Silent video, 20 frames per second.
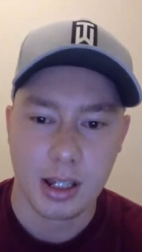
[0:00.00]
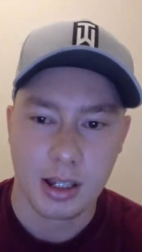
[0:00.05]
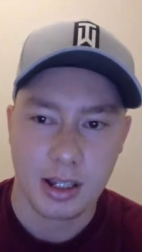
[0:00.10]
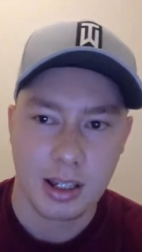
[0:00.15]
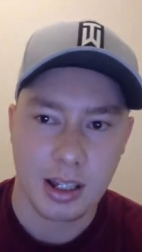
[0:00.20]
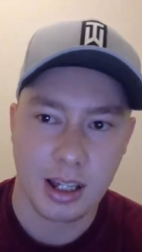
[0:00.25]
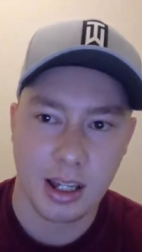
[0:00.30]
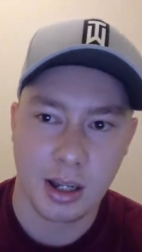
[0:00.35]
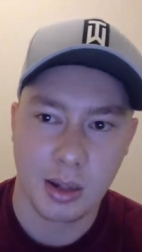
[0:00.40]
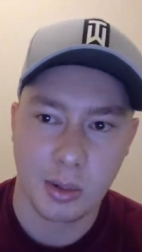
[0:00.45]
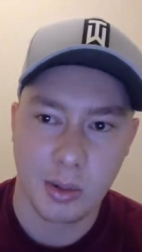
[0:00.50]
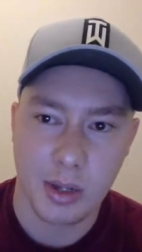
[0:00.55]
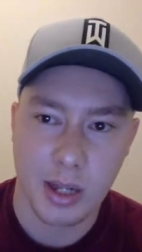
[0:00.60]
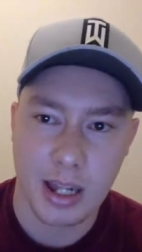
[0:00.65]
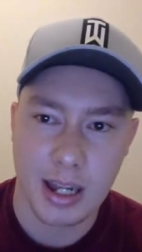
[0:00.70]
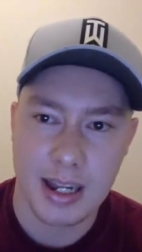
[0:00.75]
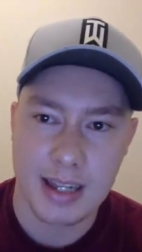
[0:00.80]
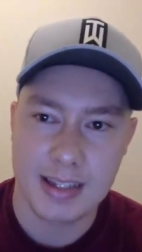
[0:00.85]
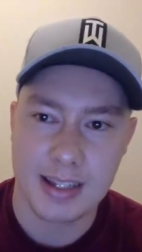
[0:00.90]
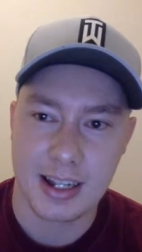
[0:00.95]

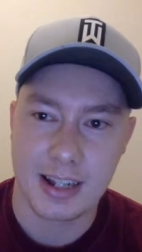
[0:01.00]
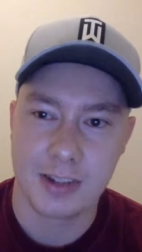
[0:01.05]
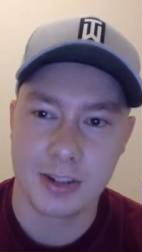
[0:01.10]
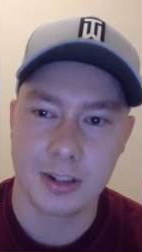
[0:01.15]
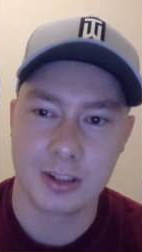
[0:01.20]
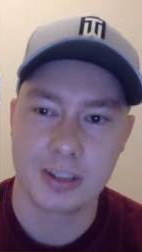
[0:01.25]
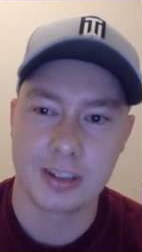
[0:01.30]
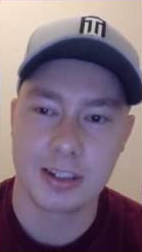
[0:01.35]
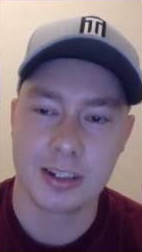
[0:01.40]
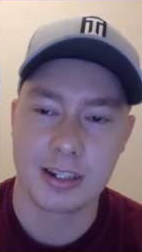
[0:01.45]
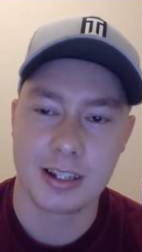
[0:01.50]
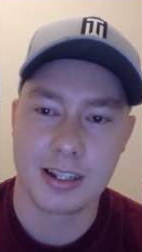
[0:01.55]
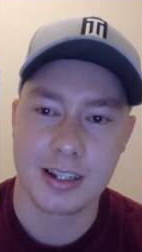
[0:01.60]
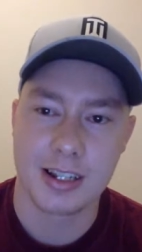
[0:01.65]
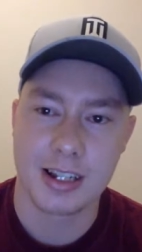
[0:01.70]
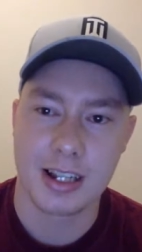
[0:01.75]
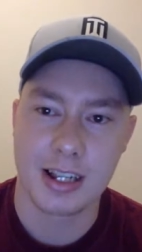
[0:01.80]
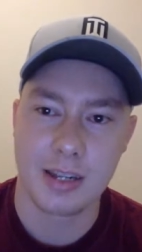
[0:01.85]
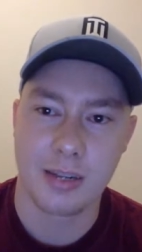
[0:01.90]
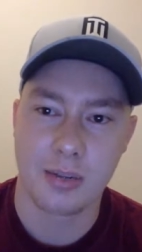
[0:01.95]
And it's interesting to
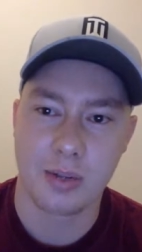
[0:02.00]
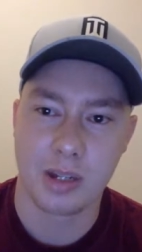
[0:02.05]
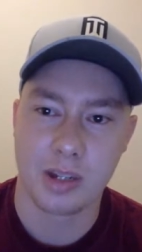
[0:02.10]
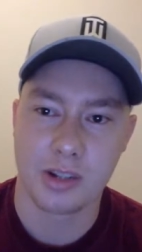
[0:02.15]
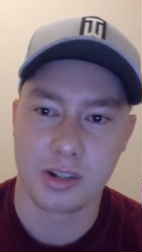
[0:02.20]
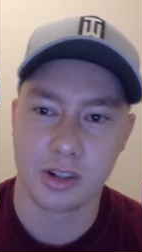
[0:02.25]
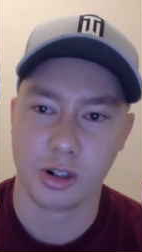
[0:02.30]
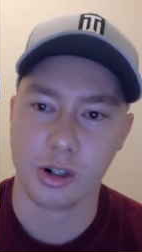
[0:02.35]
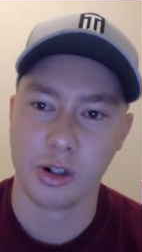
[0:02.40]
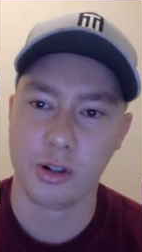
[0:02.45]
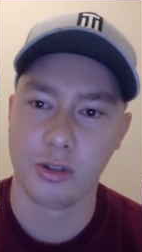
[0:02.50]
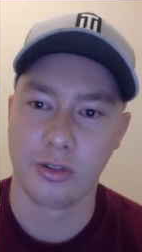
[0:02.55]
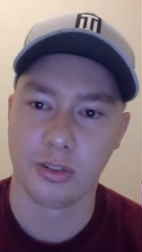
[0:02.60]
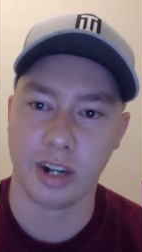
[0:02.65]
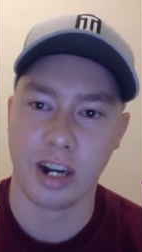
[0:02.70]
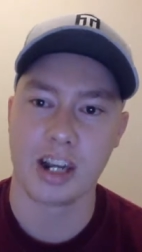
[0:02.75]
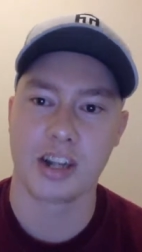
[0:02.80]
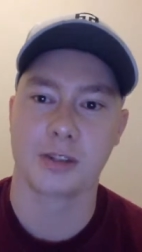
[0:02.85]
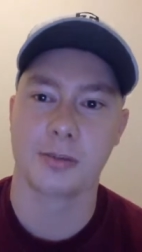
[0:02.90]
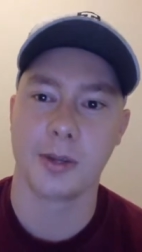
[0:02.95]
see when true
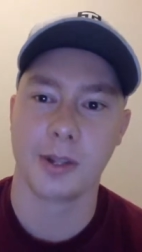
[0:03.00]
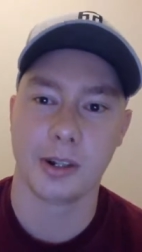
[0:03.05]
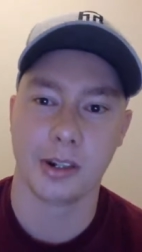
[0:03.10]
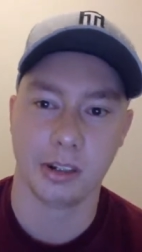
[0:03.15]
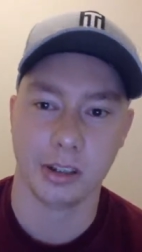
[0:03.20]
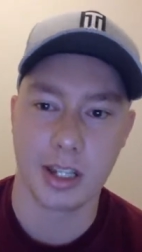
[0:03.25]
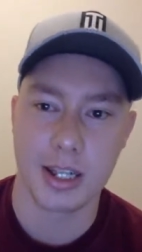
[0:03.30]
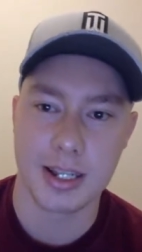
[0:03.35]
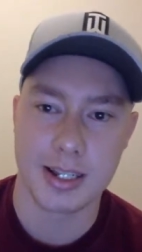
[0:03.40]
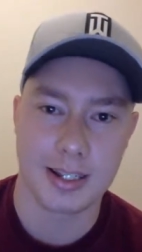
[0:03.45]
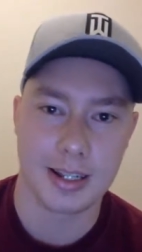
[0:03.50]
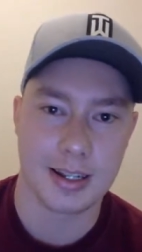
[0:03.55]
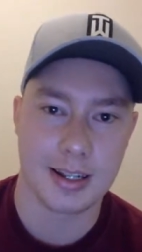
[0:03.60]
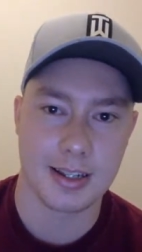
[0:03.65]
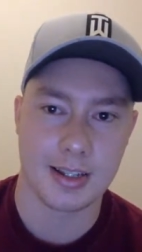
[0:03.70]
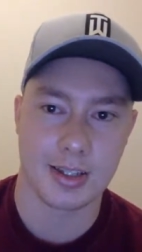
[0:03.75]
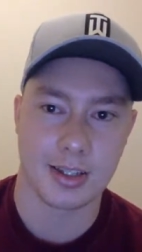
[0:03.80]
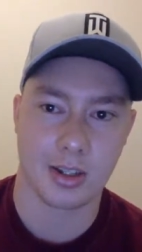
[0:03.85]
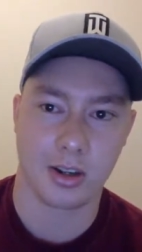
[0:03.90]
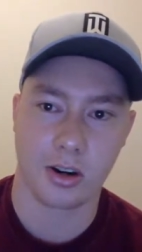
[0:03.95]
freshmen are listed
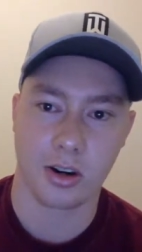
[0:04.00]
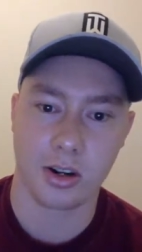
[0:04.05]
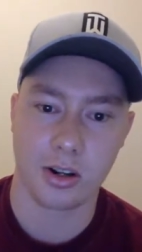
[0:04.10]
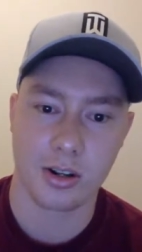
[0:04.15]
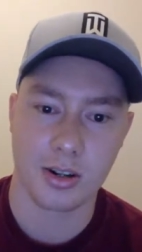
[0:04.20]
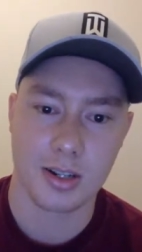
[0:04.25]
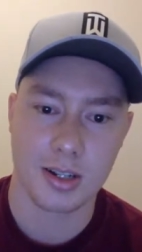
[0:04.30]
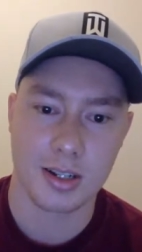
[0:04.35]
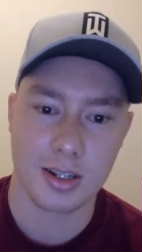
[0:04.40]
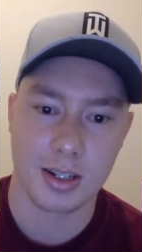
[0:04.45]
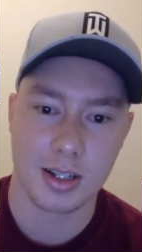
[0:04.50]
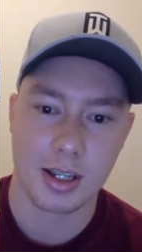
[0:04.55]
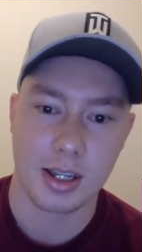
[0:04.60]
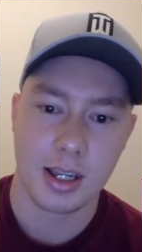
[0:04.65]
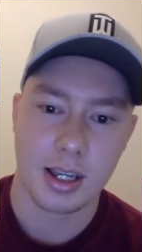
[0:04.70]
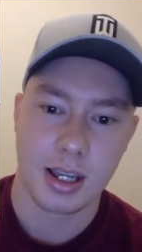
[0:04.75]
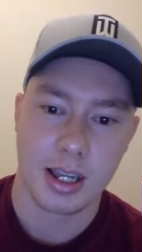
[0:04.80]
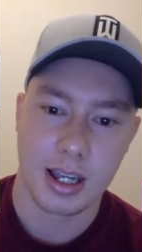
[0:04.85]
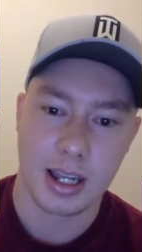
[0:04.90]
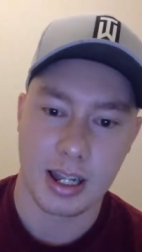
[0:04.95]
as starters
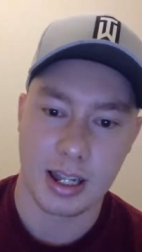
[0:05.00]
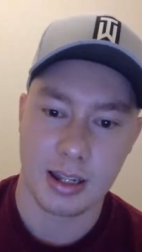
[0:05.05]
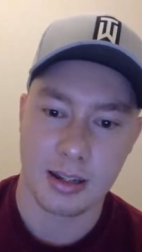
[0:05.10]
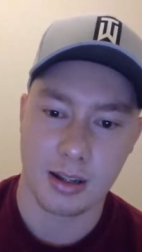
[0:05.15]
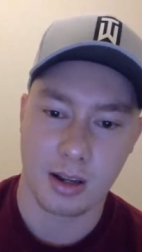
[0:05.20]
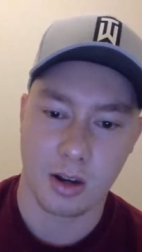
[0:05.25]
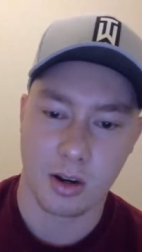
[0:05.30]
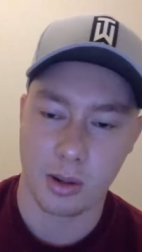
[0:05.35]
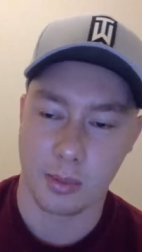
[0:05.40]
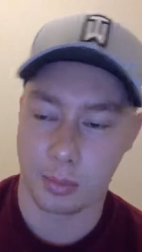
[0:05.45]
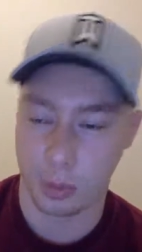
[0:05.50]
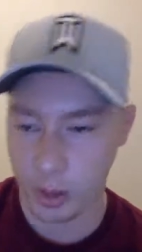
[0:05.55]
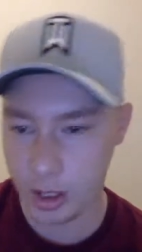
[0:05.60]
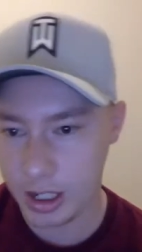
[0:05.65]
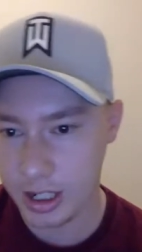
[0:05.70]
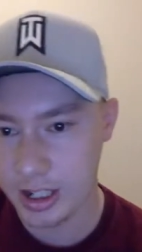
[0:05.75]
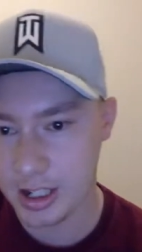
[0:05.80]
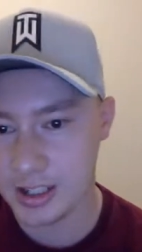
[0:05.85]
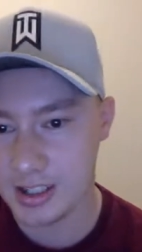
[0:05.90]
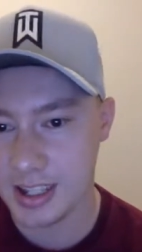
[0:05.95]
on a
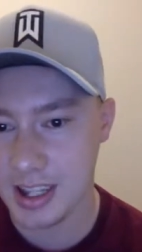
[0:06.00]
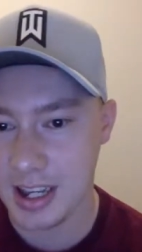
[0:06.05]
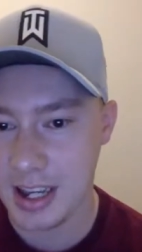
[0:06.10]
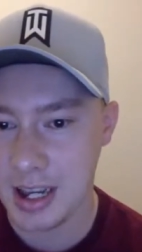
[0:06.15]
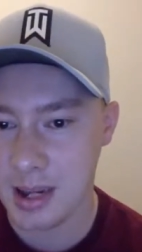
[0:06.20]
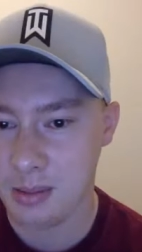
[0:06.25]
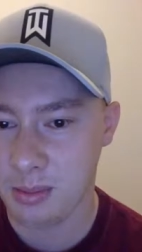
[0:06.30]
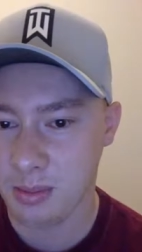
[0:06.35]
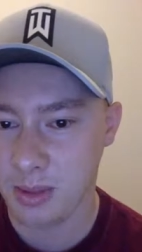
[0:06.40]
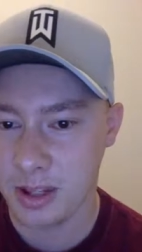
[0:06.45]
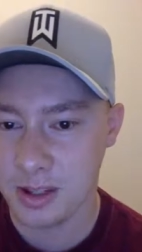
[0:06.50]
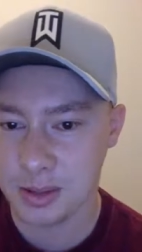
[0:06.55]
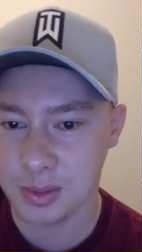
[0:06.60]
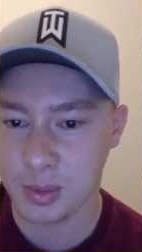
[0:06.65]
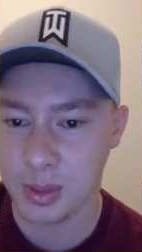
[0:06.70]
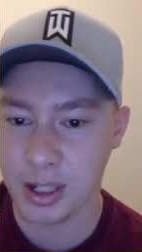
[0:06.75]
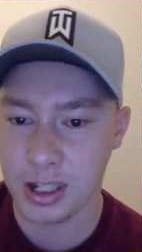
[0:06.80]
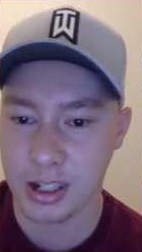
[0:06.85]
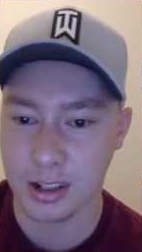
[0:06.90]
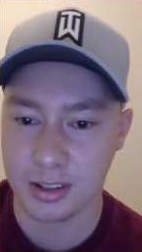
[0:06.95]
pretty good team as
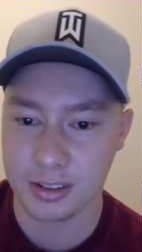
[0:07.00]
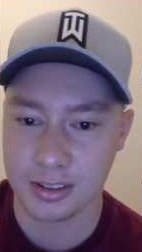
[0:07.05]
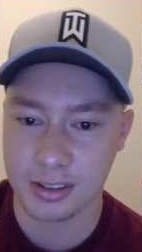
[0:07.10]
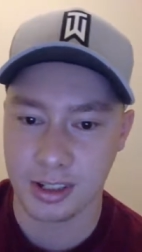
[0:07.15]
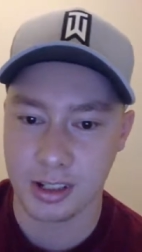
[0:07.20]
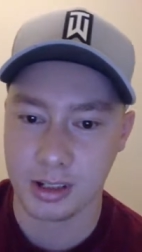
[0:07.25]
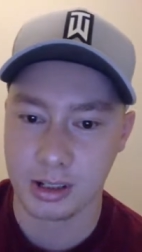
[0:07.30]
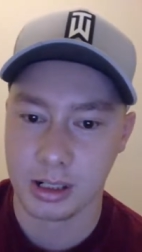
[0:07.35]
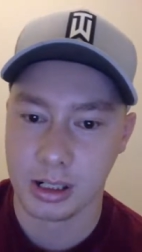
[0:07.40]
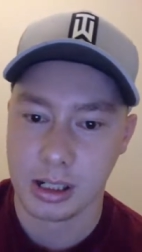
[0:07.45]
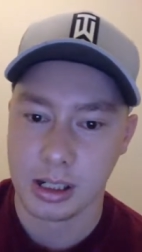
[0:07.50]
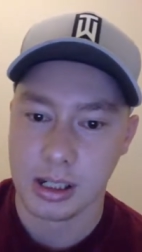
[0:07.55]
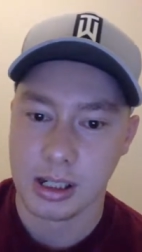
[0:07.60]
well. So